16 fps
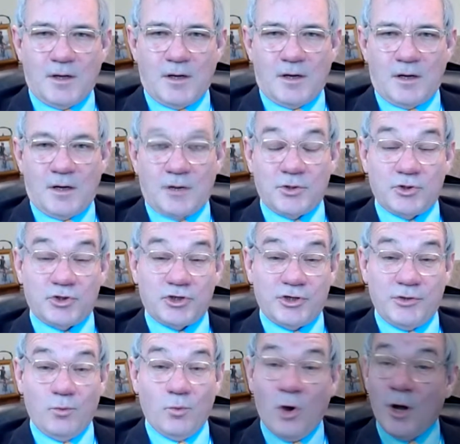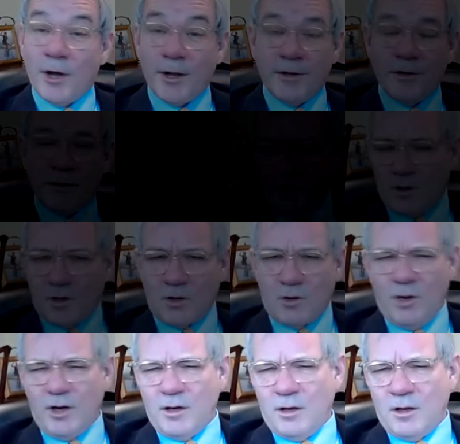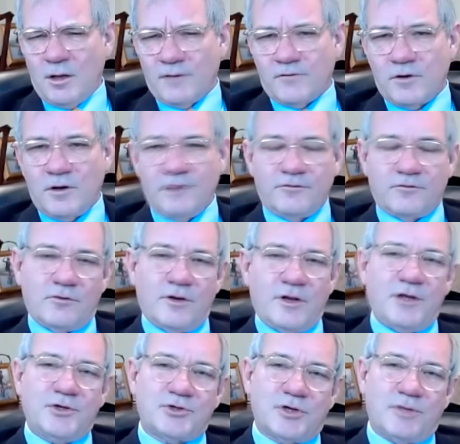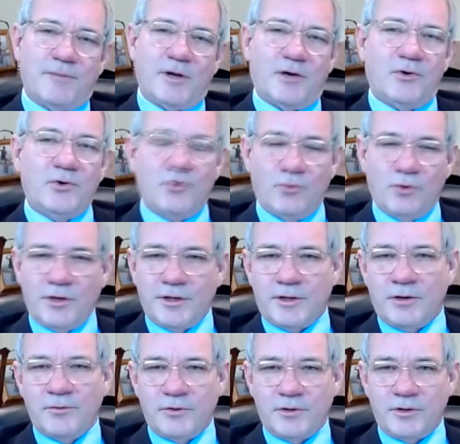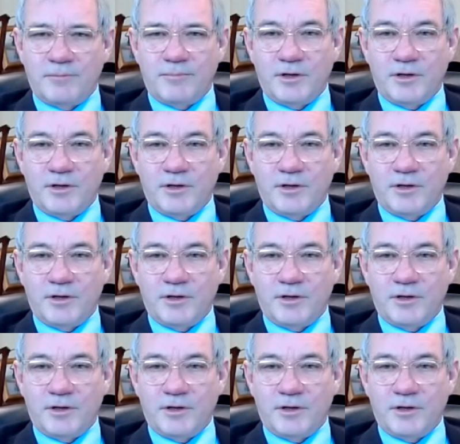Uh, she won uh, quite a lot of consternation about who really owned it,